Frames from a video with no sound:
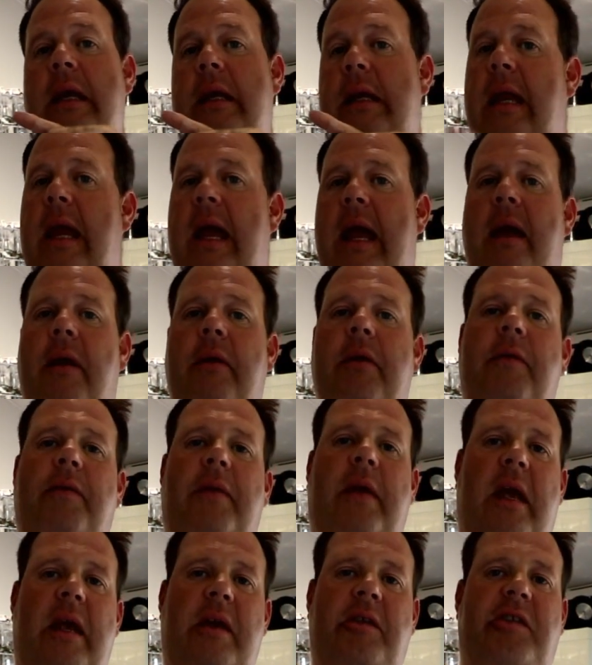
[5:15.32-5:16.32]
Now the
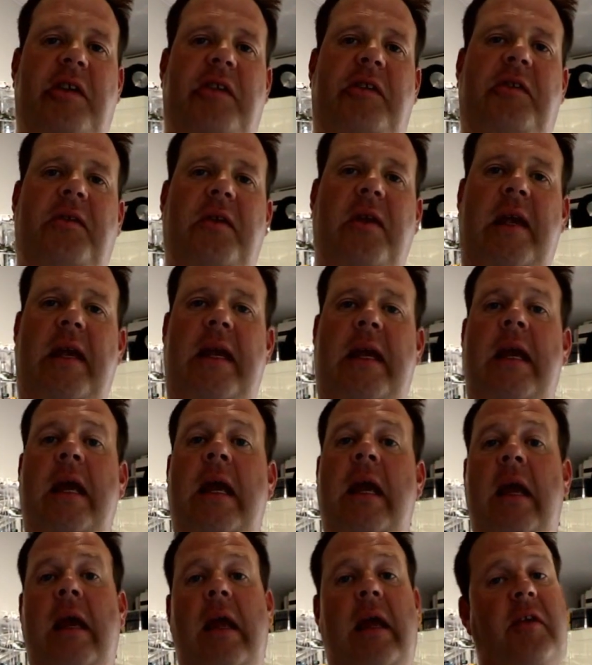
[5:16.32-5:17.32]
VHS-c
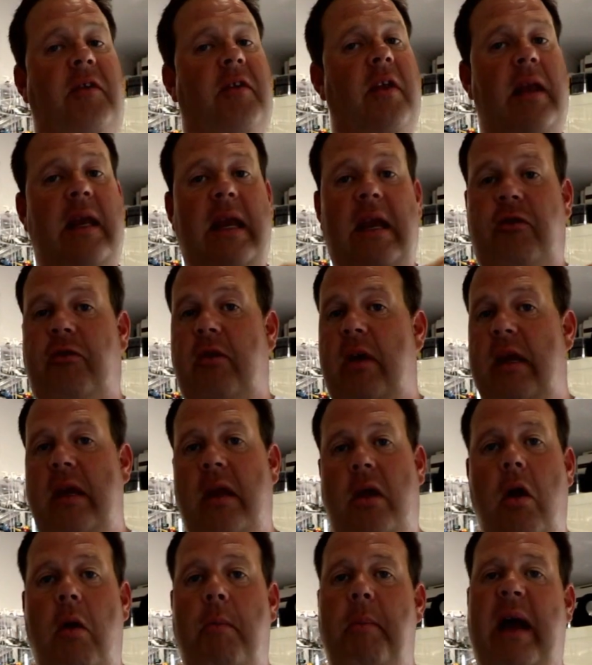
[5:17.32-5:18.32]
is that literally the
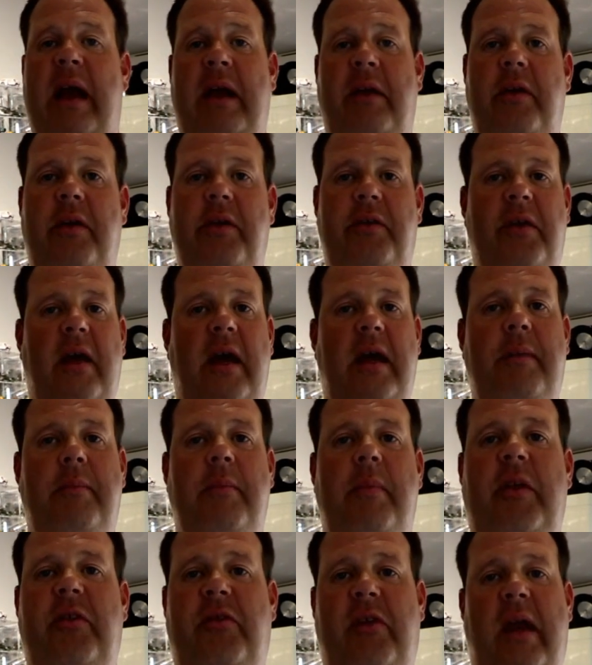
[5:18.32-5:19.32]
compound of the tape
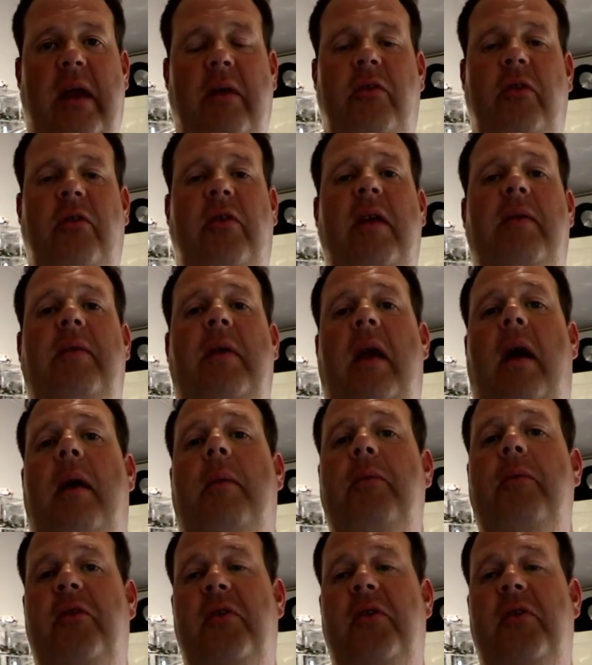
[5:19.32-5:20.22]
is now just giving up.